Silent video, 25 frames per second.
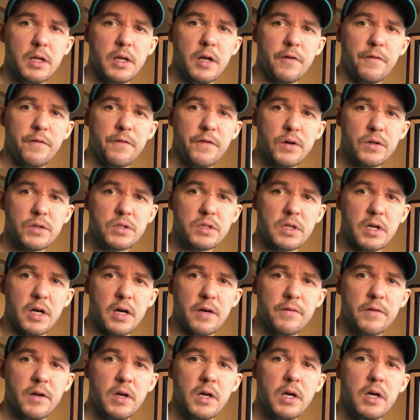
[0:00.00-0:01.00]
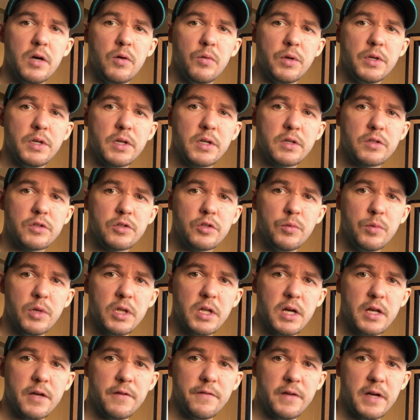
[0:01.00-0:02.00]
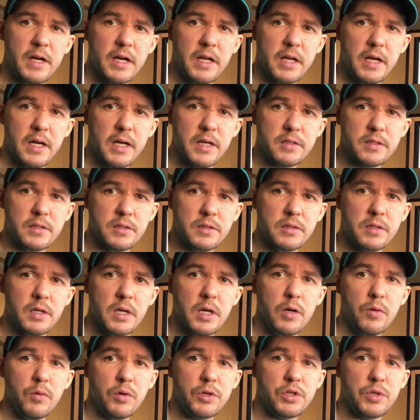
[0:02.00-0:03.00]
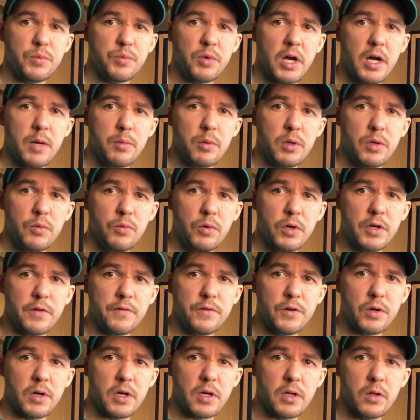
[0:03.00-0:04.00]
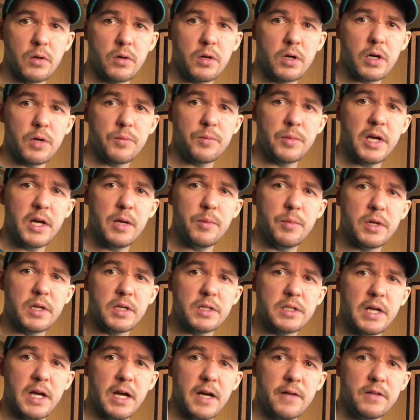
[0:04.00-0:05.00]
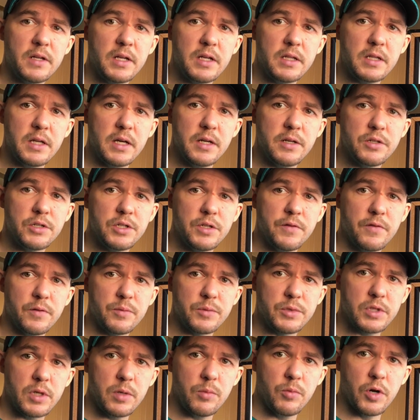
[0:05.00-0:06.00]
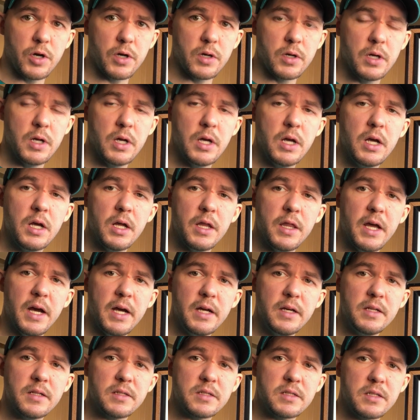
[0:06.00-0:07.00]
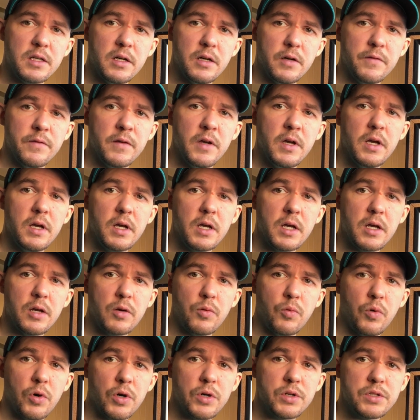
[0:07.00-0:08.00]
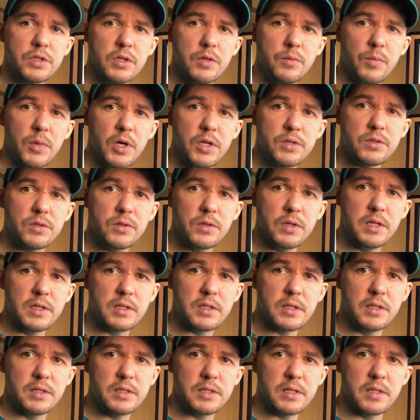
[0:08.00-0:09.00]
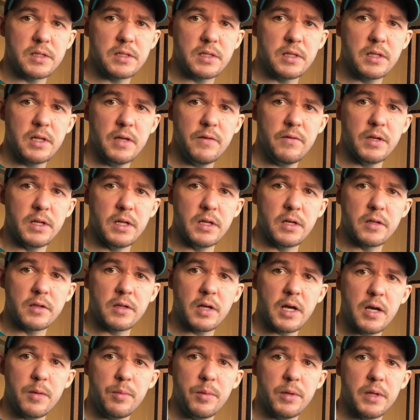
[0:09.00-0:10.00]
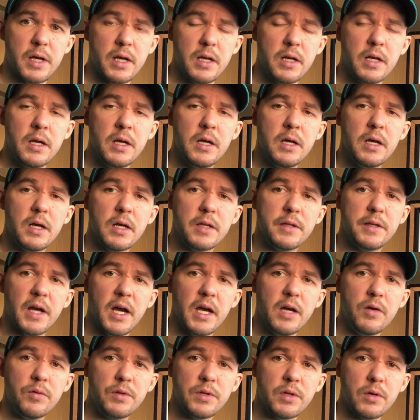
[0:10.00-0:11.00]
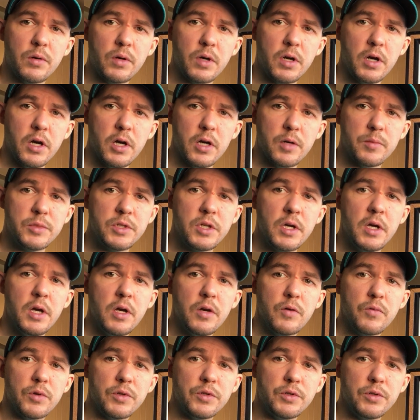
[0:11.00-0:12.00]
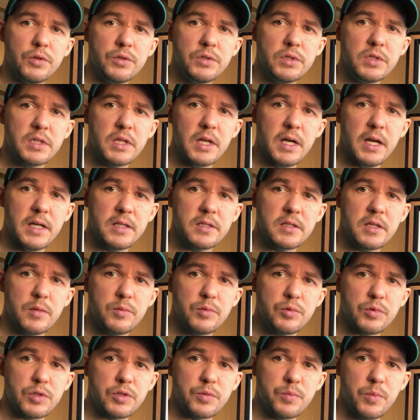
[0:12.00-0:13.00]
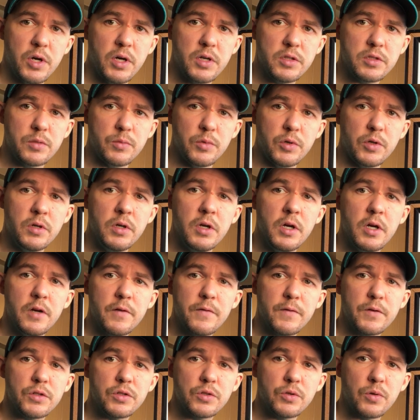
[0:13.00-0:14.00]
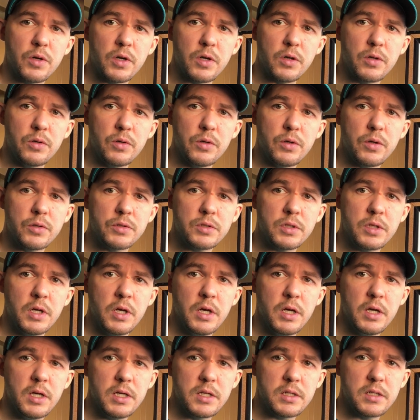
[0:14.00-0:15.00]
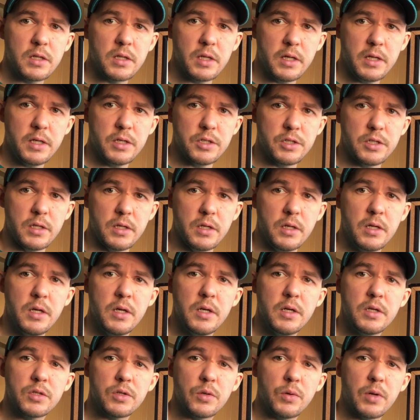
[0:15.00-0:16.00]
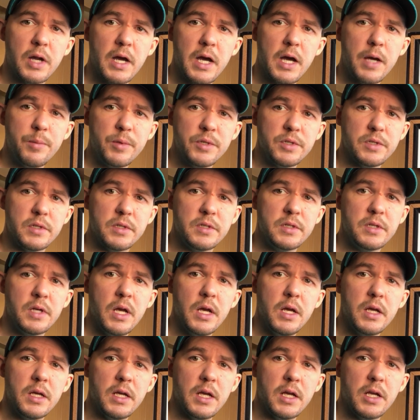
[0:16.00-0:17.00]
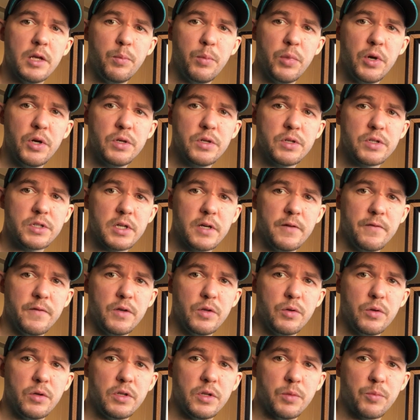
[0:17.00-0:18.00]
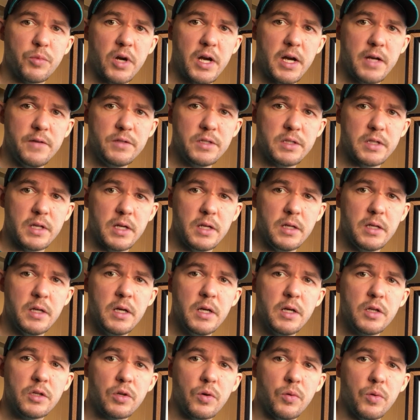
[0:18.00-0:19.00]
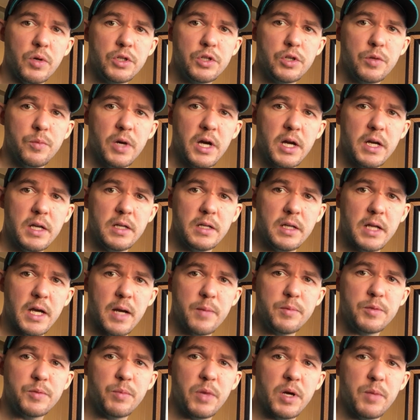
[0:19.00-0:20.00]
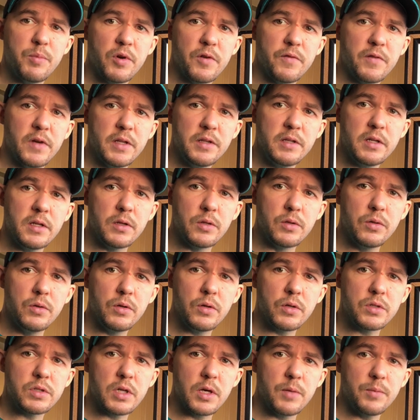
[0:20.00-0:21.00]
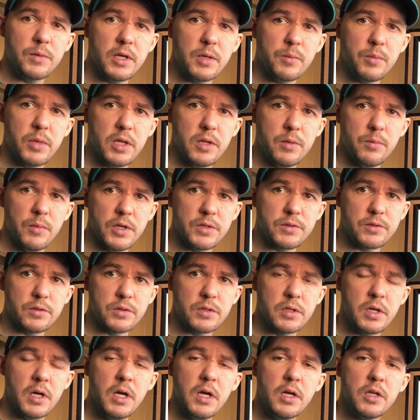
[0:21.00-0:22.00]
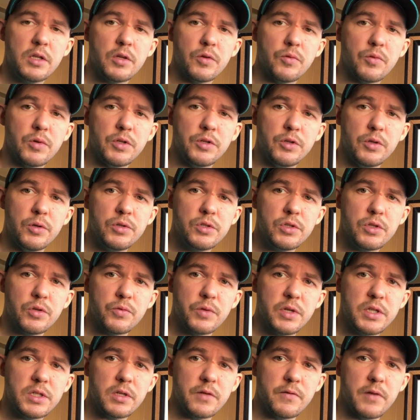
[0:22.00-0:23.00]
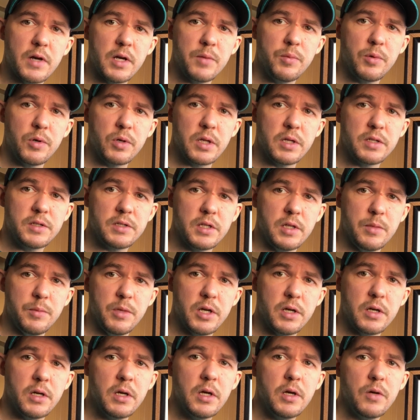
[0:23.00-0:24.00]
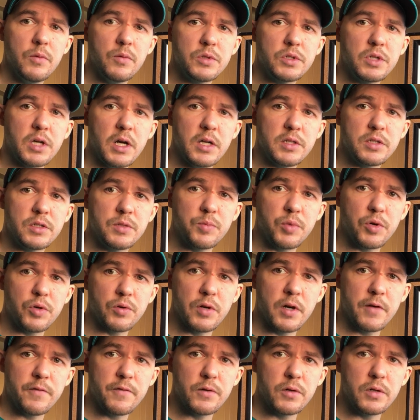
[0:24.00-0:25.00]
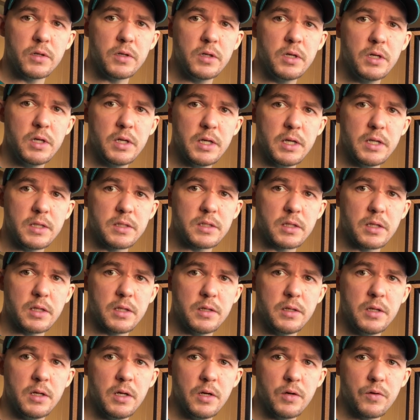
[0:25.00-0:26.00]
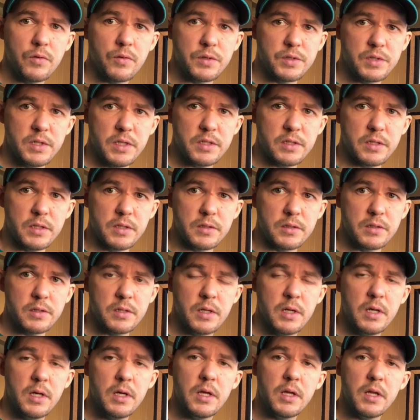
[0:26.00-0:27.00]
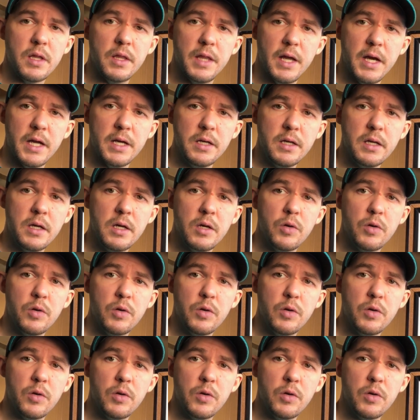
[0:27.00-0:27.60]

Now, first off, when you consume a lot of fatty acids, which you probably would if you're on a low carb diet because you have to get the energy from somewhere, that in itself can worsen muscle insulin sensitivity. And on top of that, a diet without carbs reduces the enzymes responsible for storing glucose as glycogen. So what happens is you end up putting yourself into a deprived state to which your body adapts by preventing glucose uptake by the muscles to reduce the risk of hypoglycemia, which causes peripheral insulin resistance. Then,